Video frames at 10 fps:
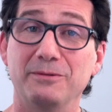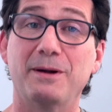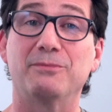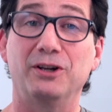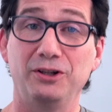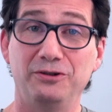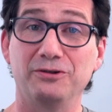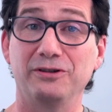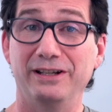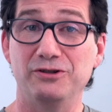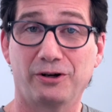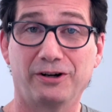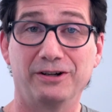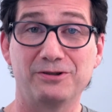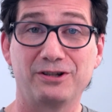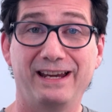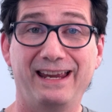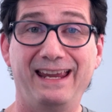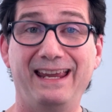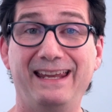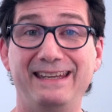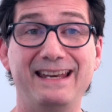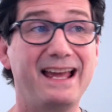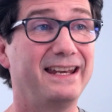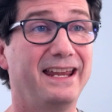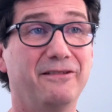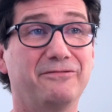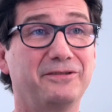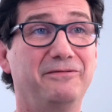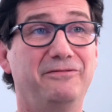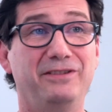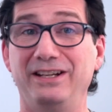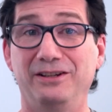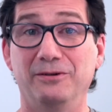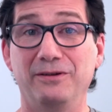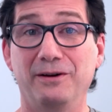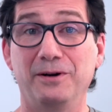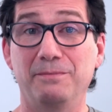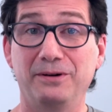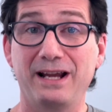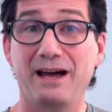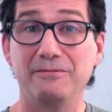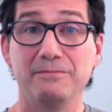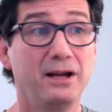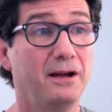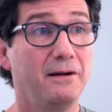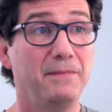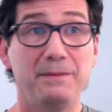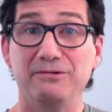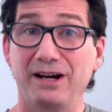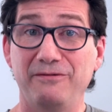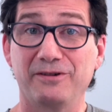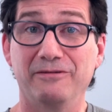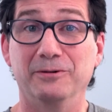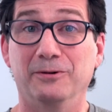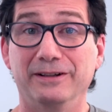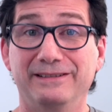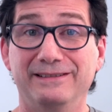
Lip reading: Remember, you're in charge, and not every video that we put out may be right for everyone.